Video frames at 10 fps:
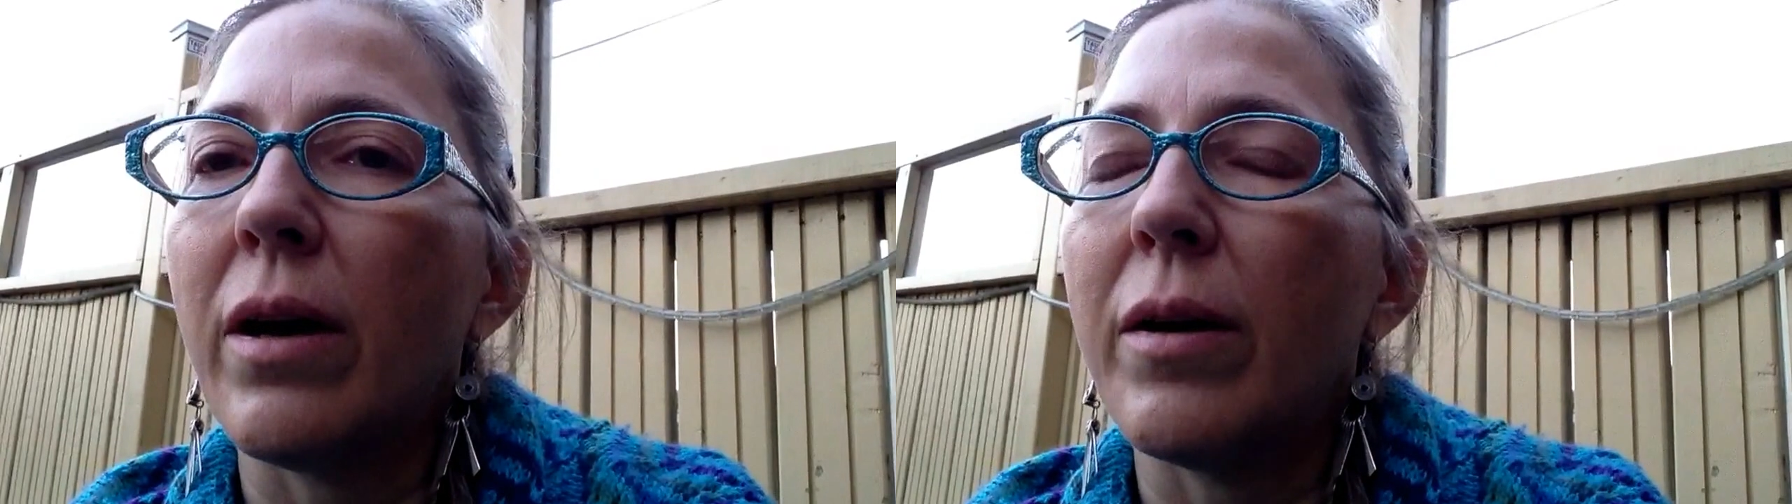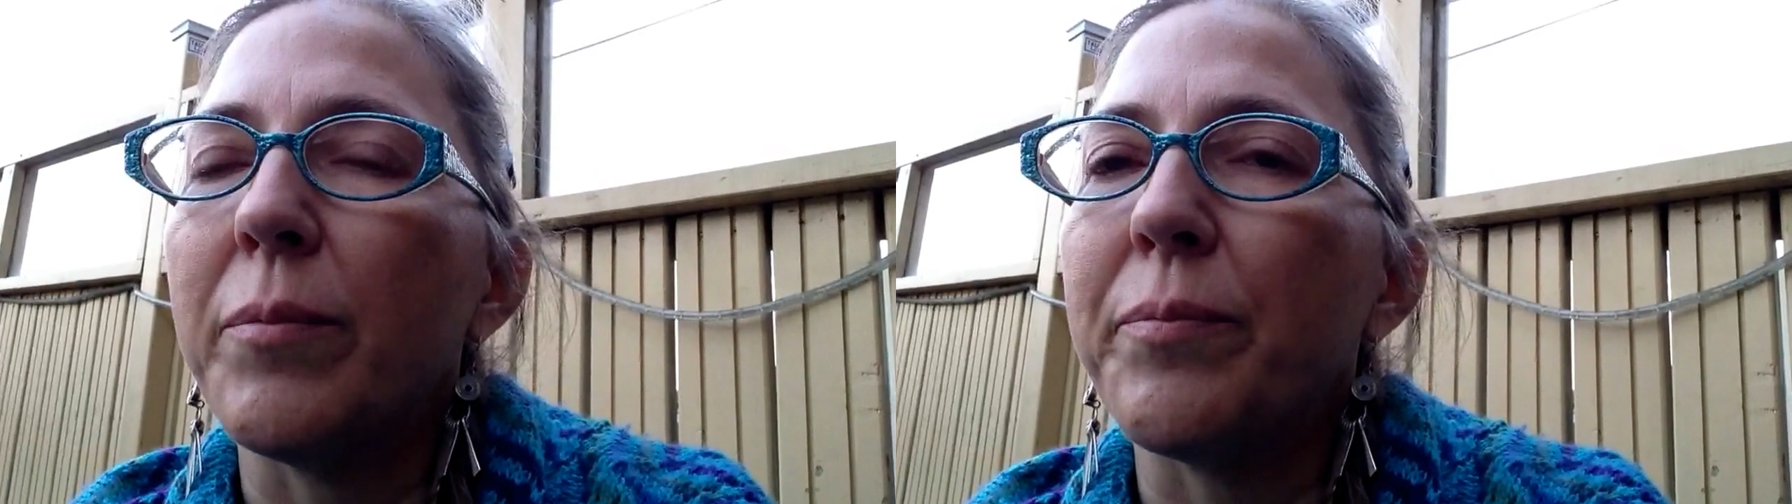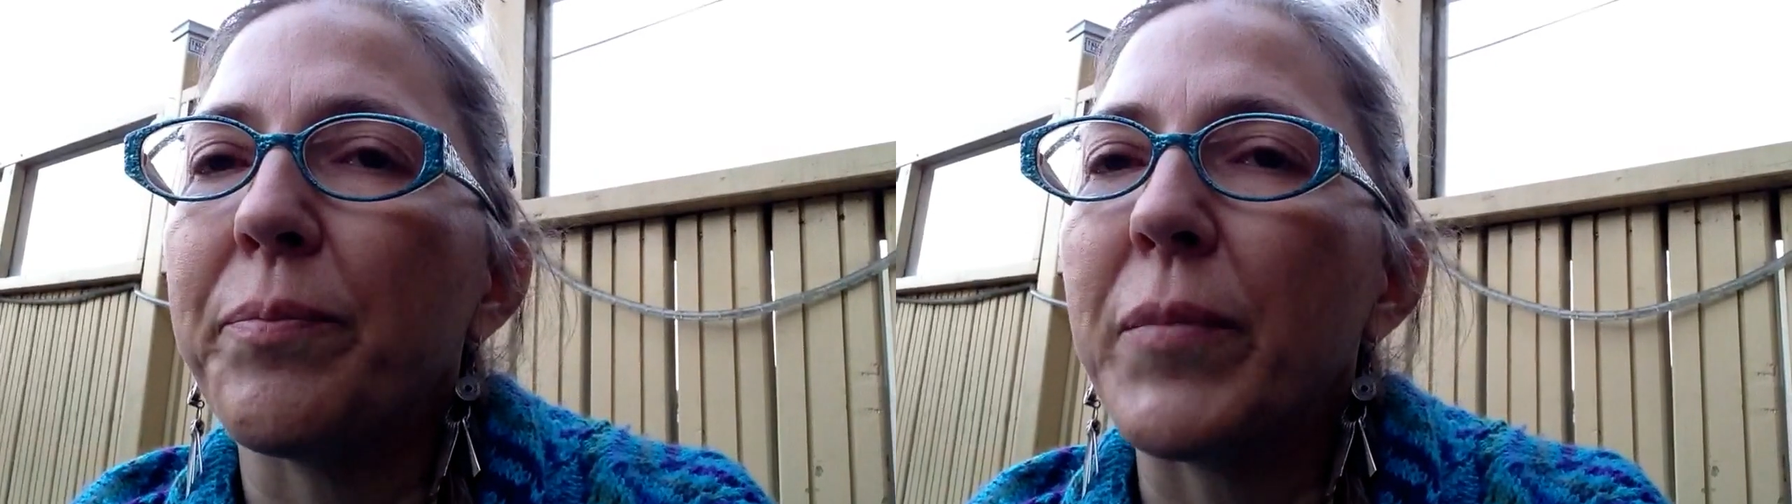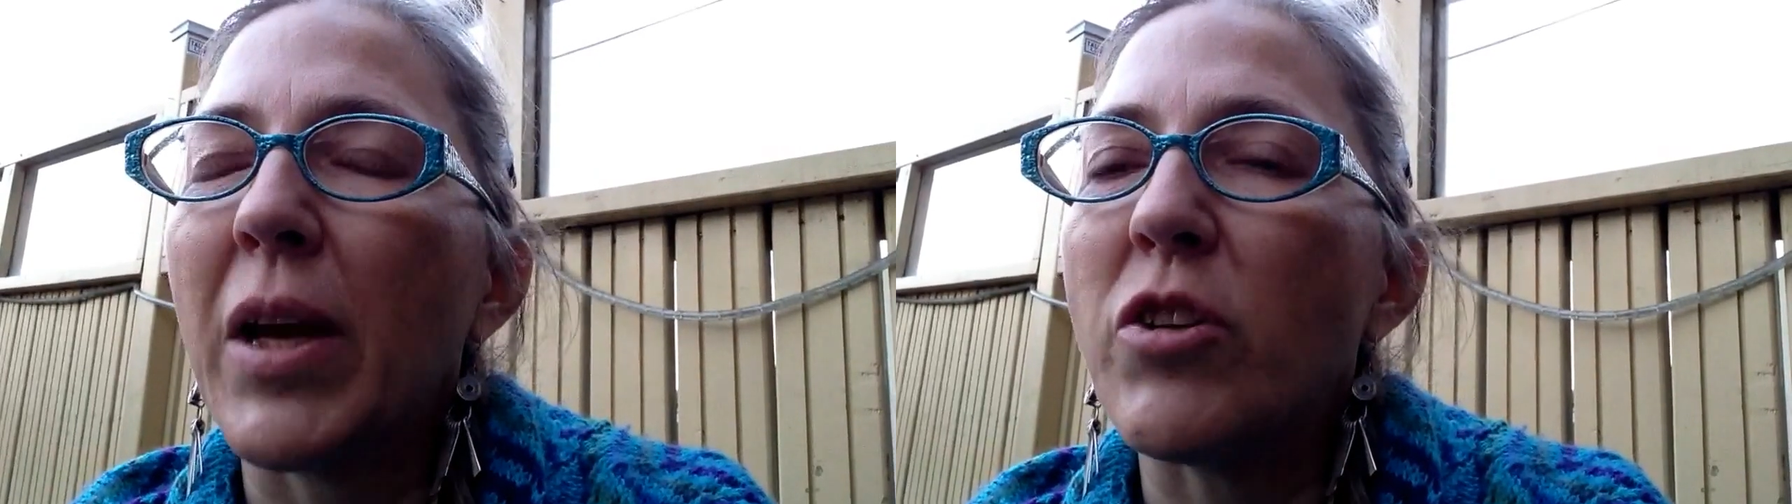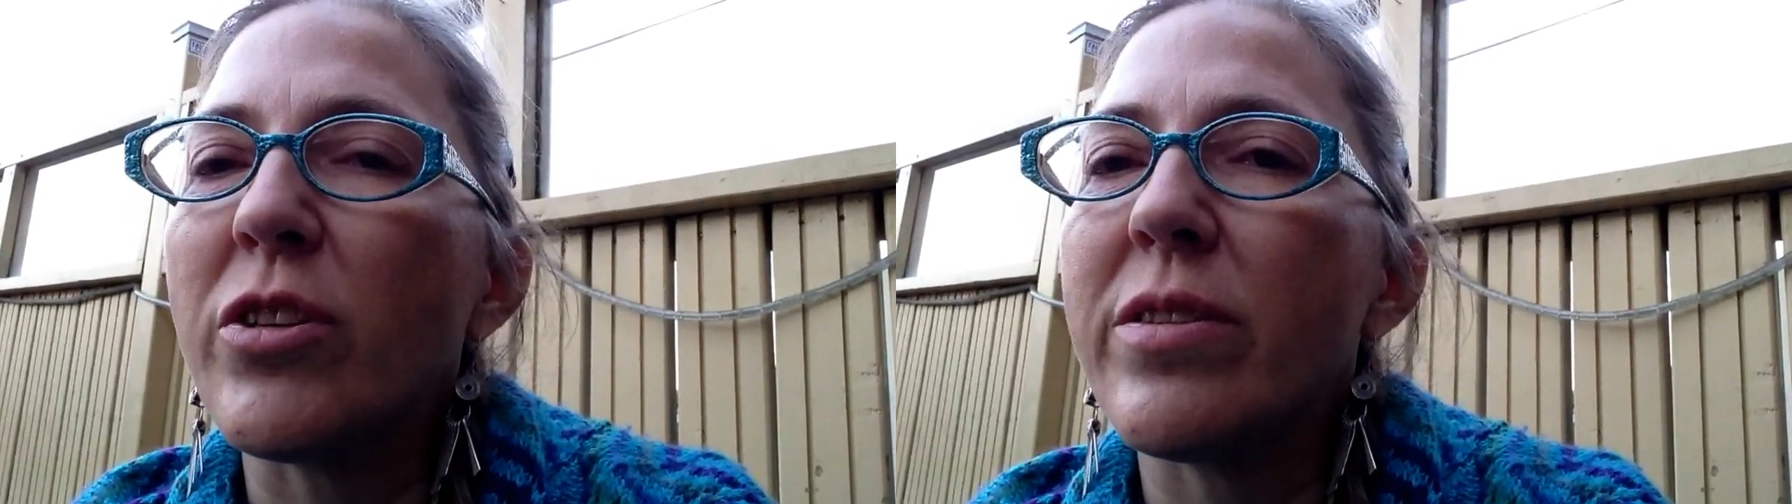um,
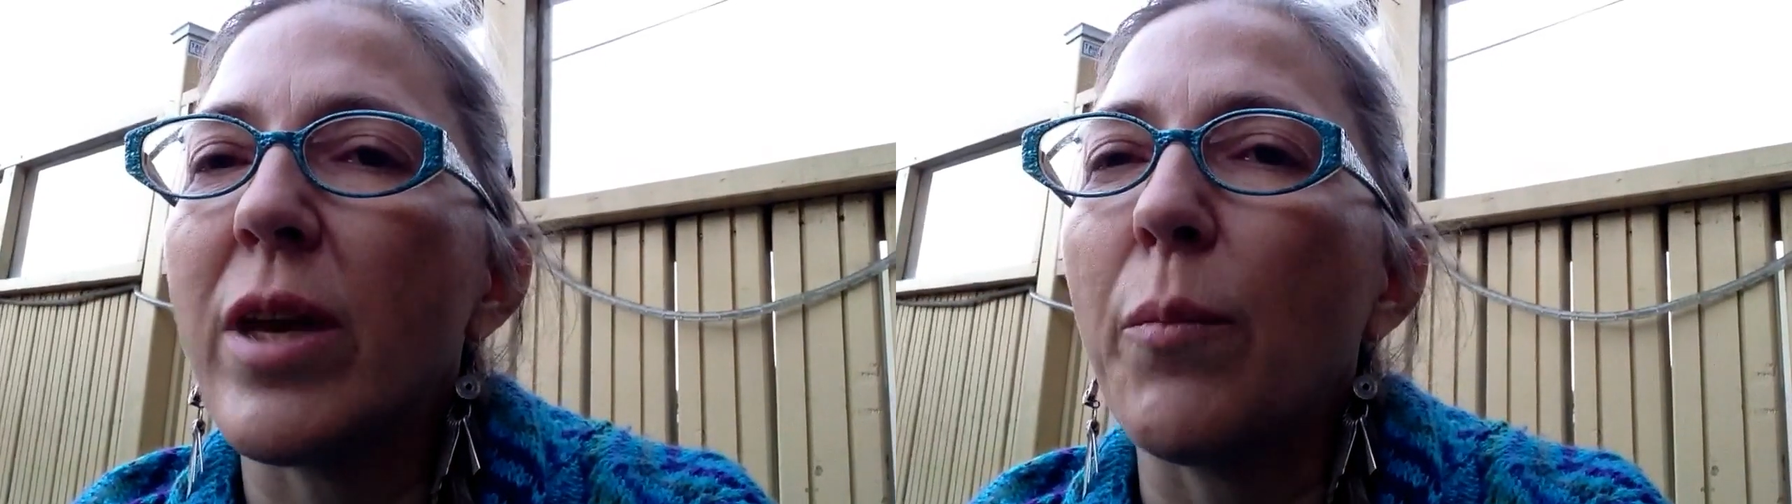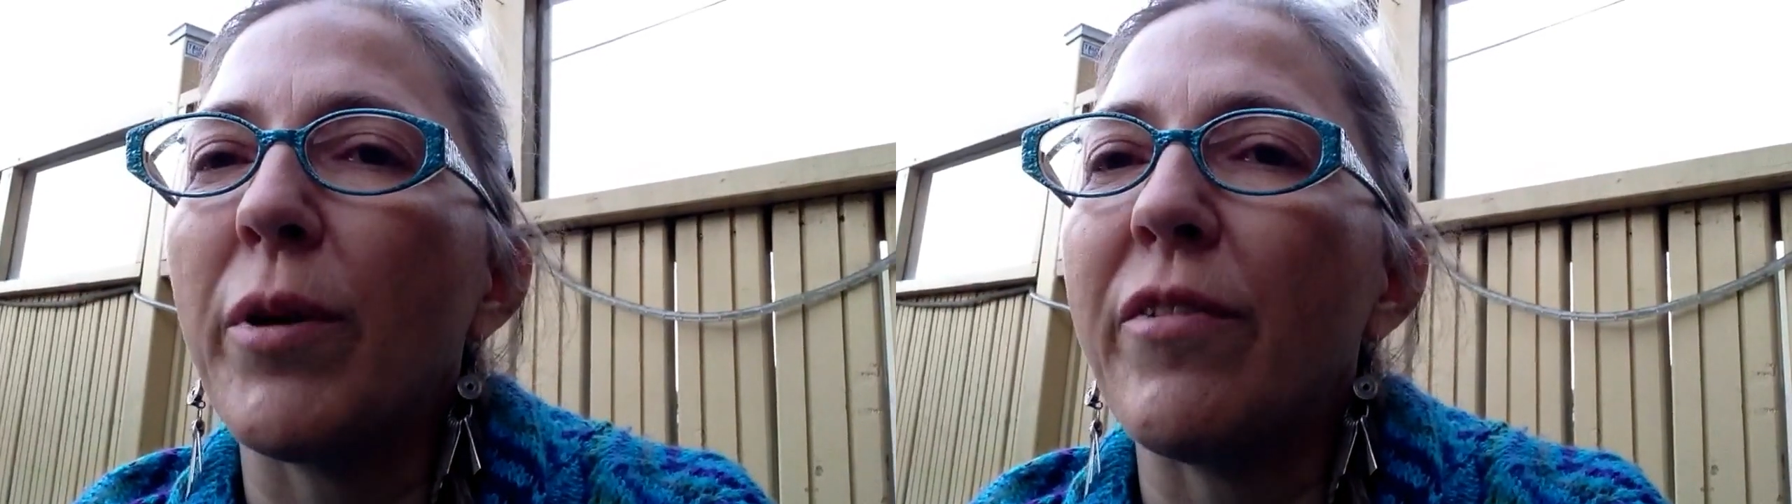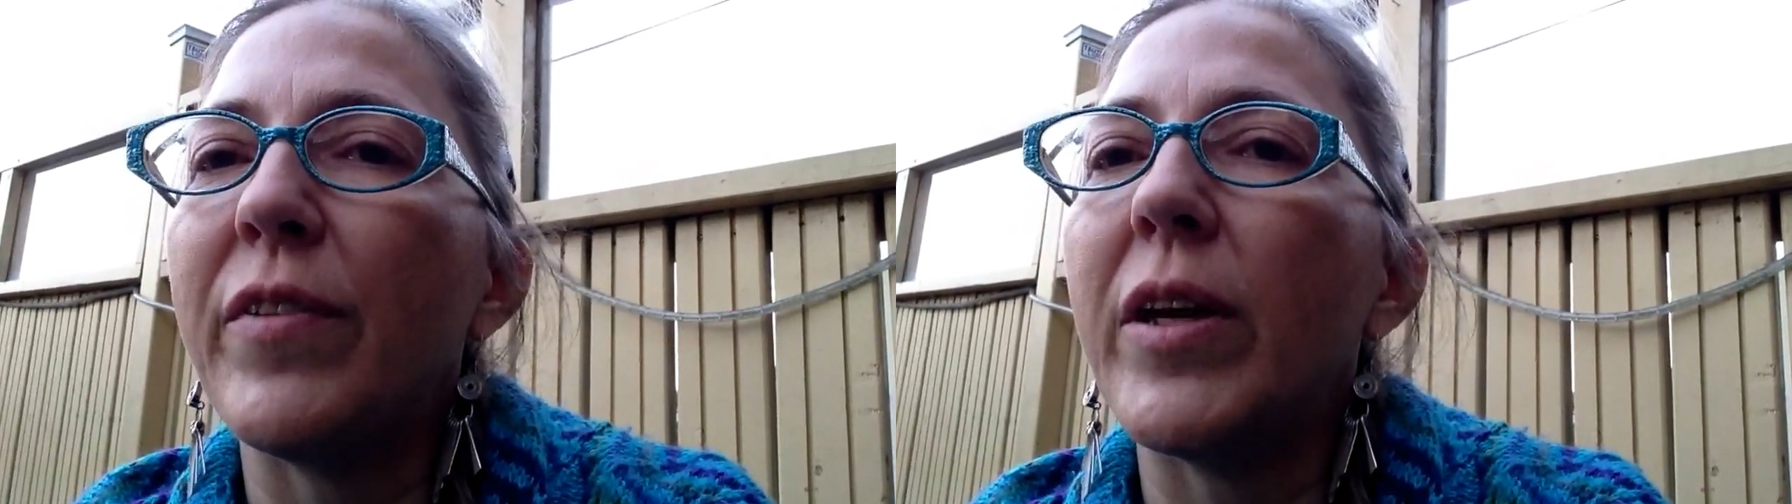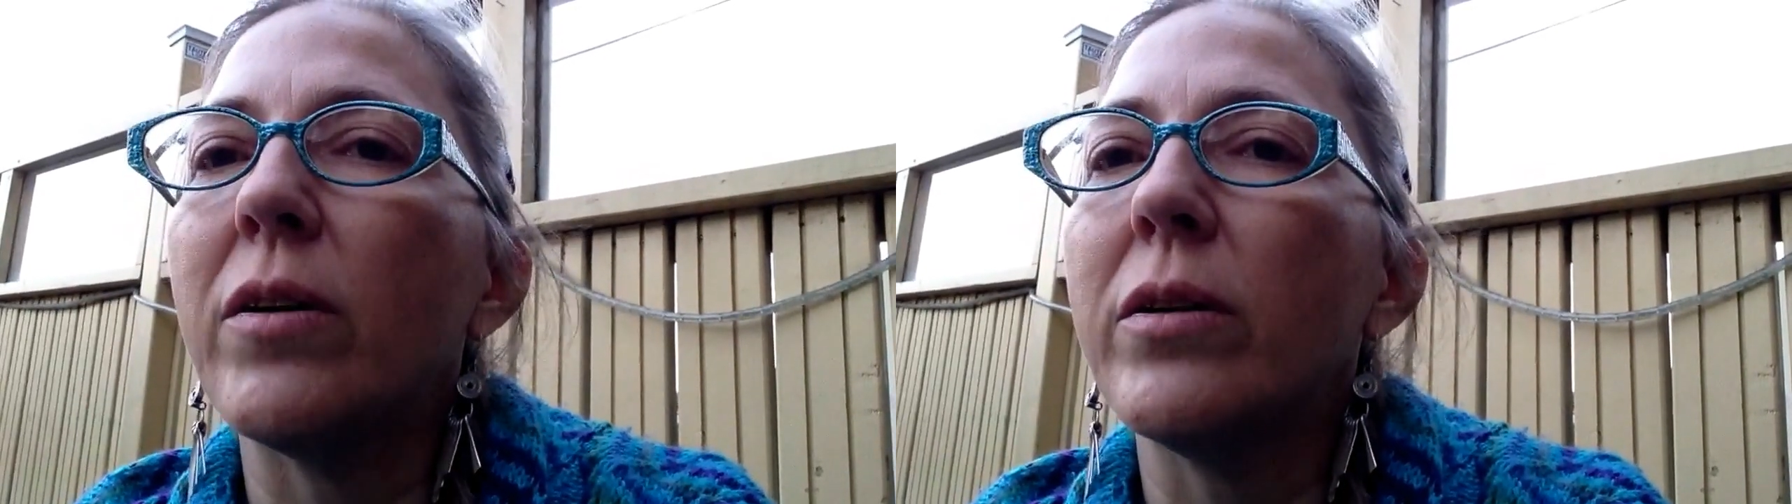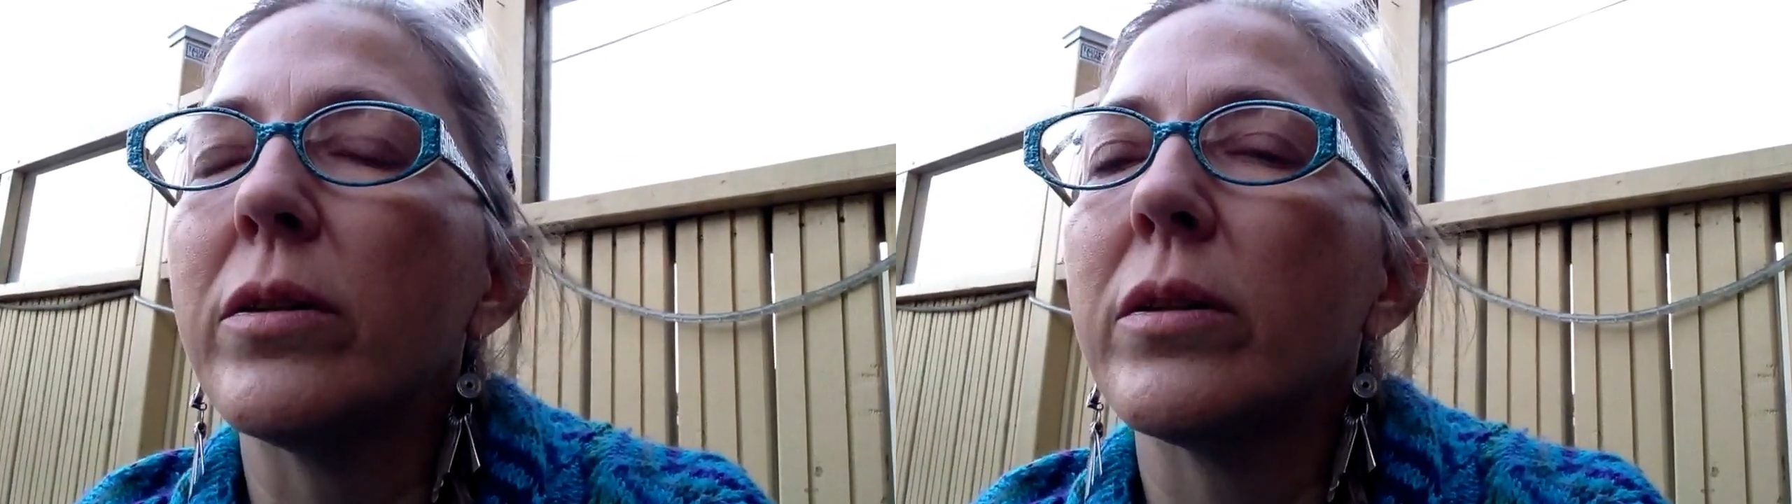not just think but
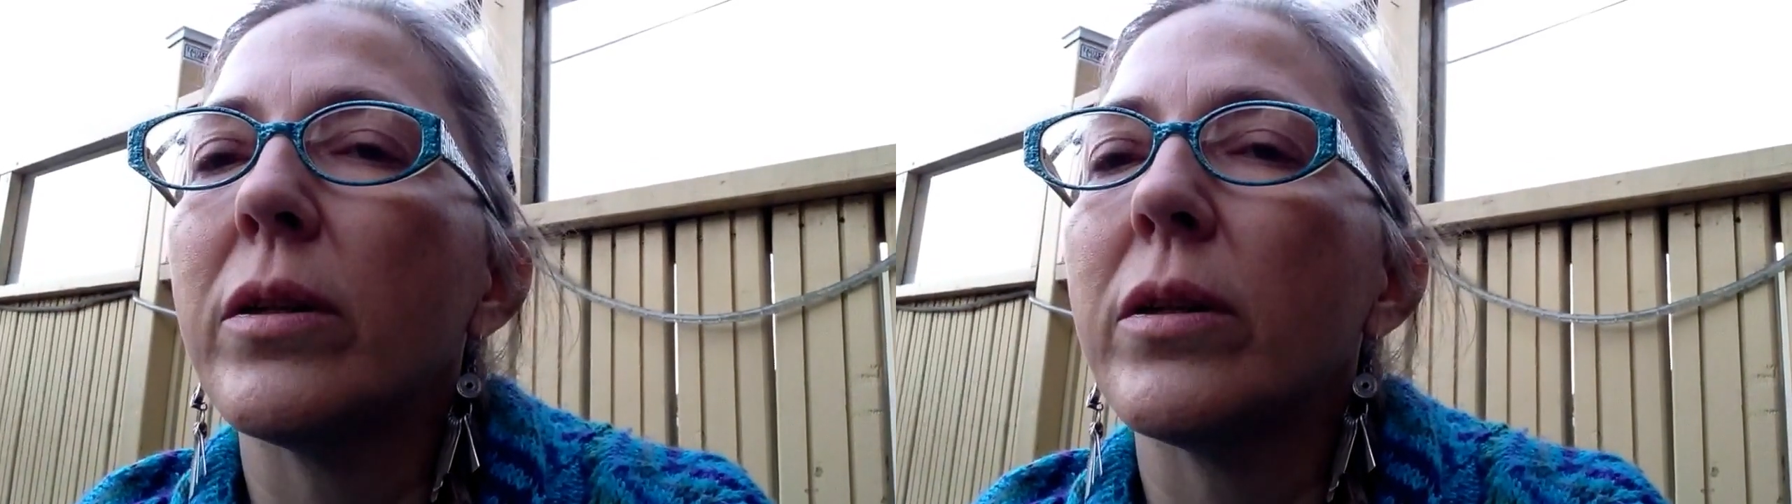feel